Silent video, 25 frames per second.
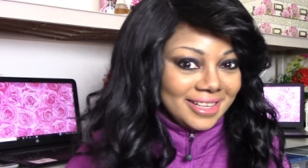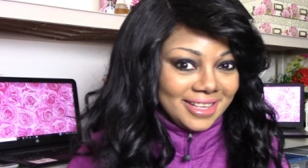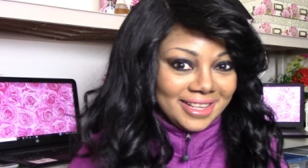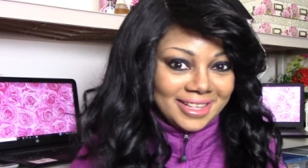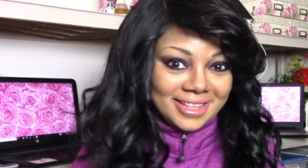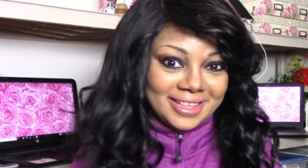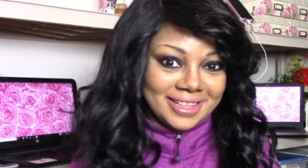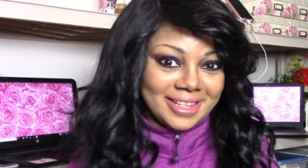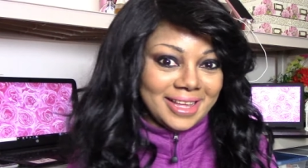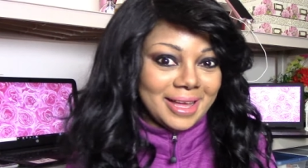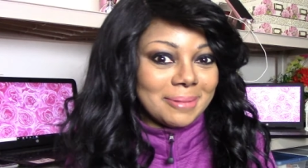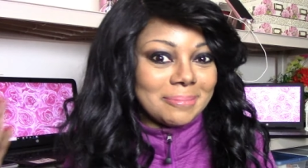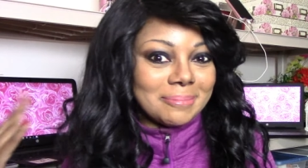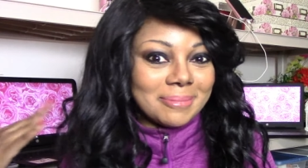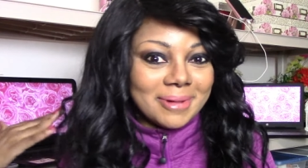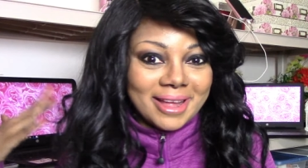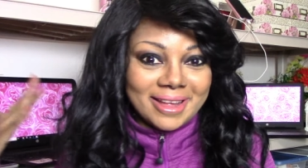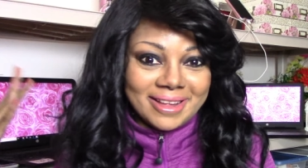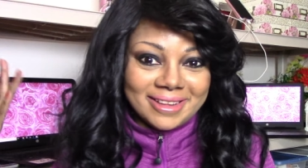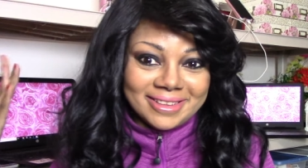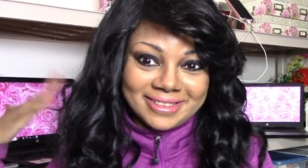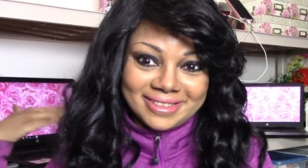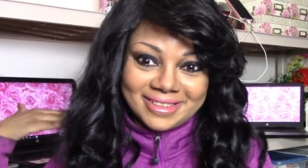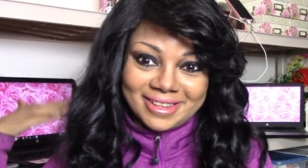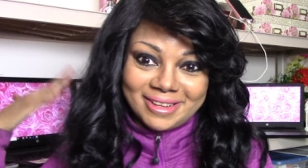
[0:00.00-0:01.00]
clap
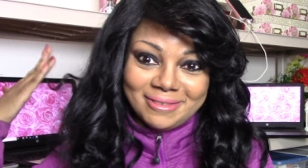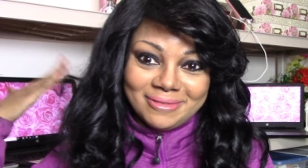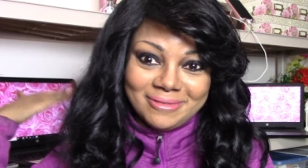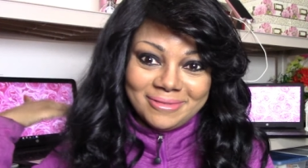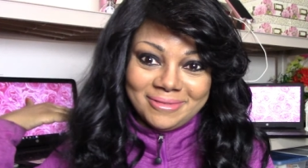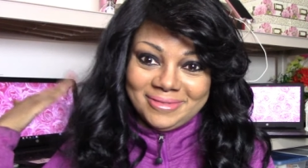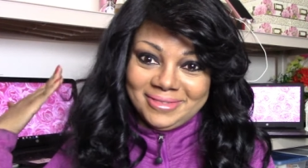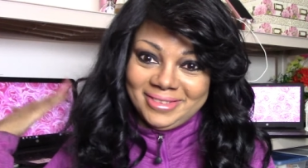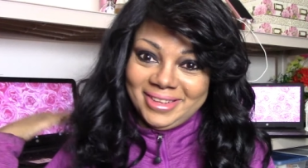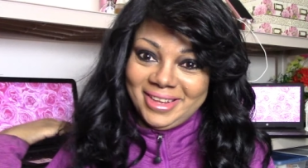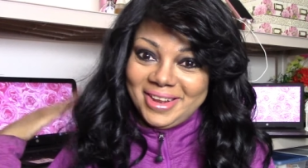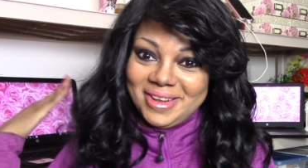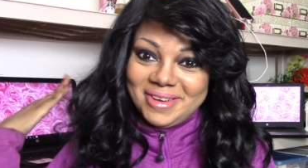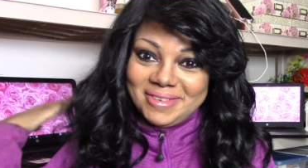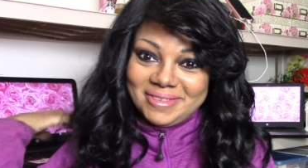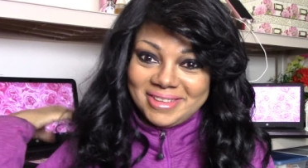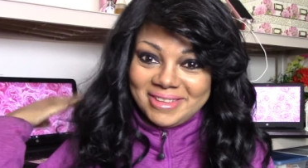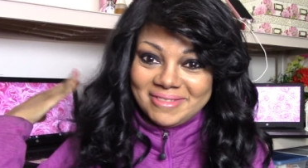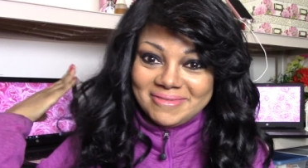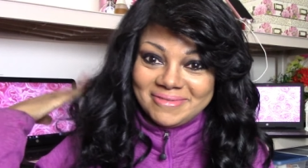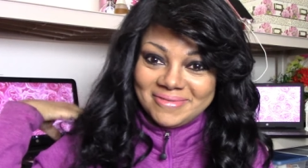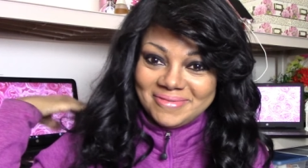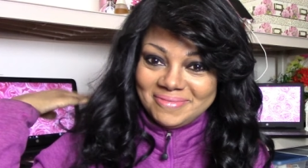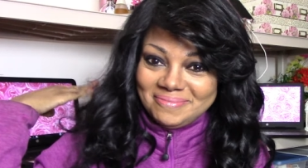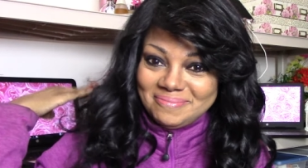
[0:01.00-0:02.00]
myself, you know,
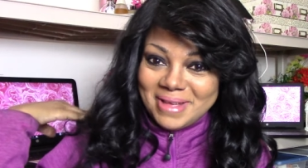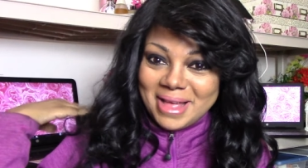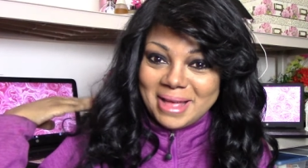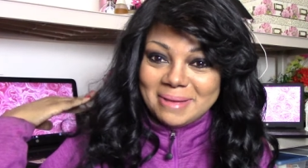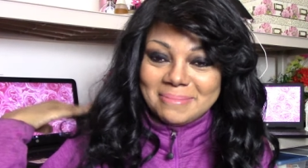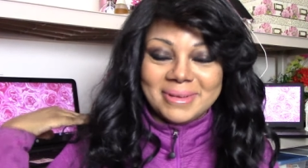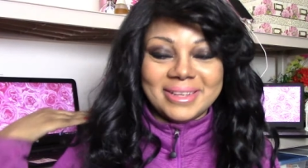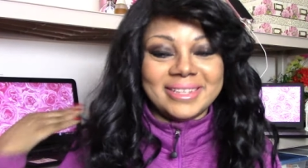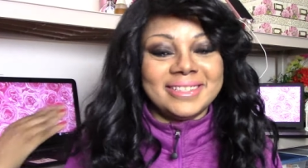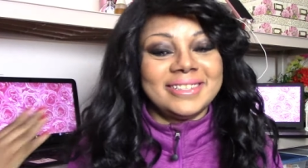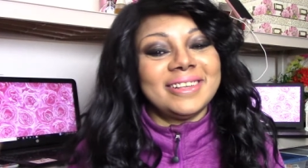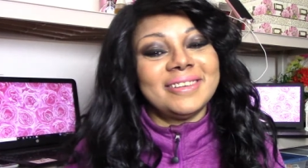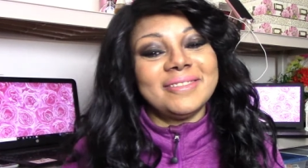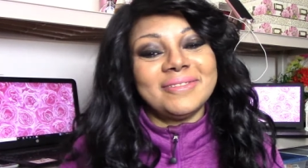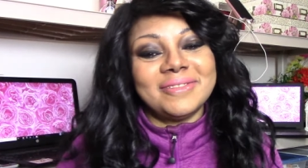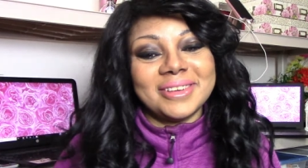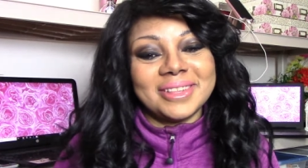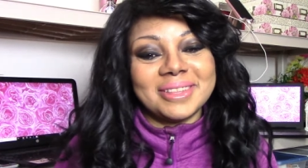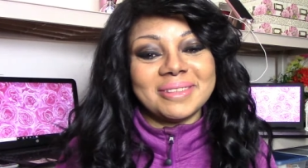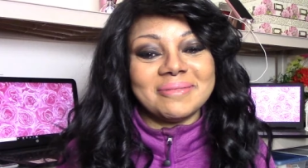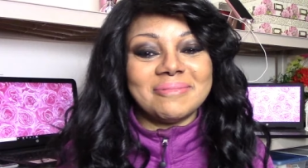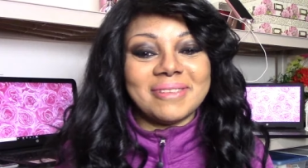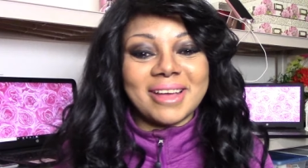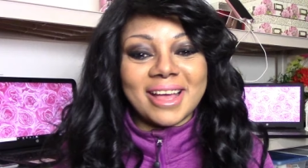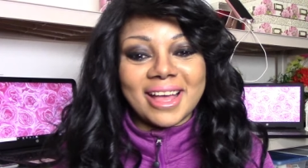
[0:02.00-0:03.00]
give, pat myself
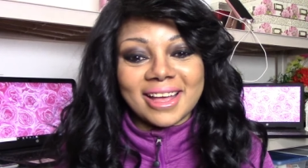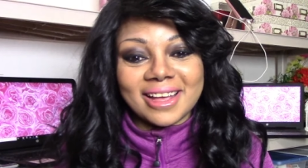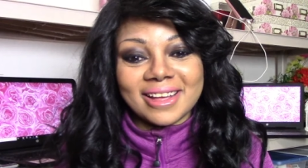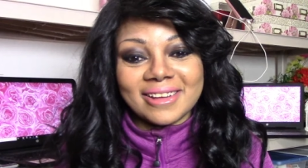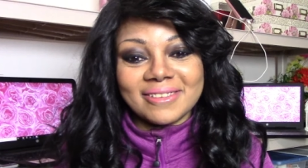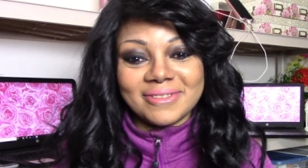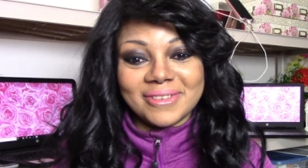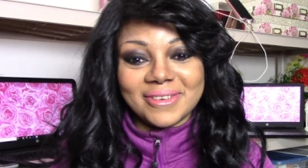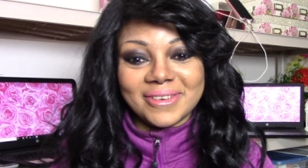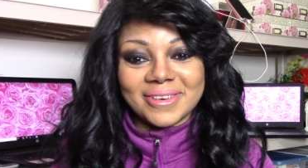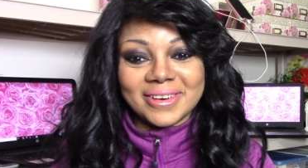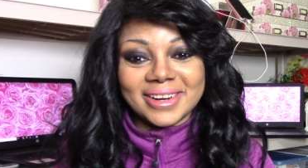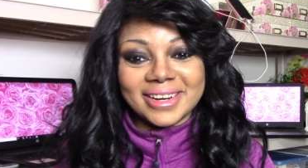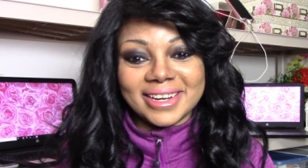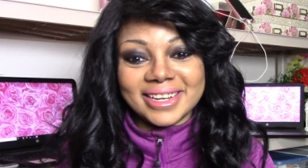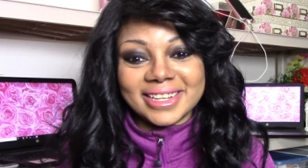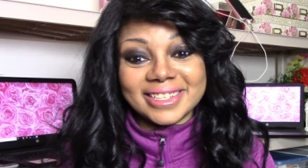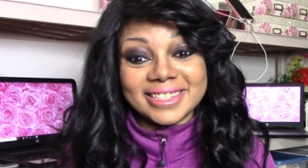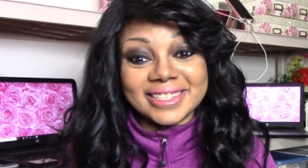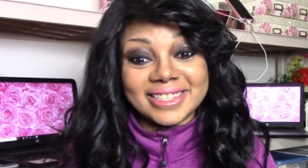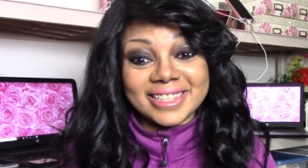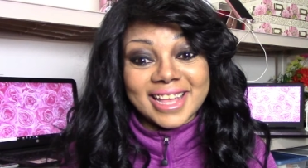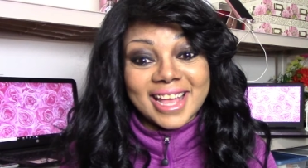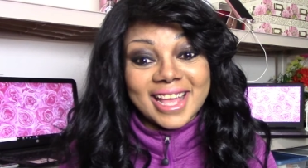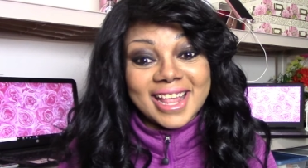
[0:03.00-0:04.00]
on the back for
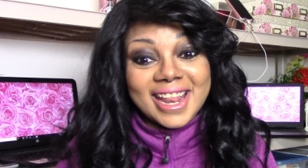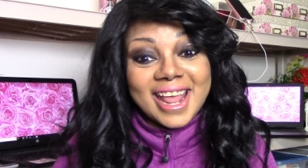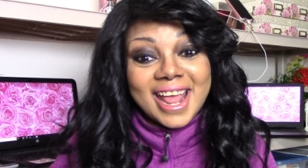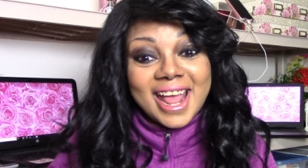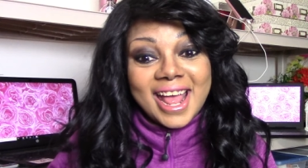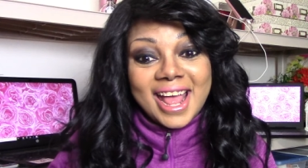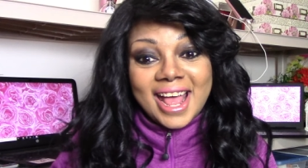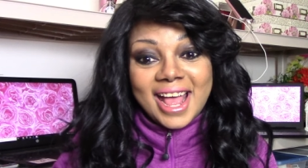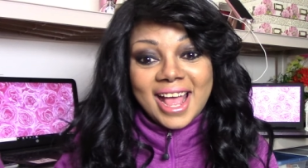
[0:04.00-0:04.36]
is that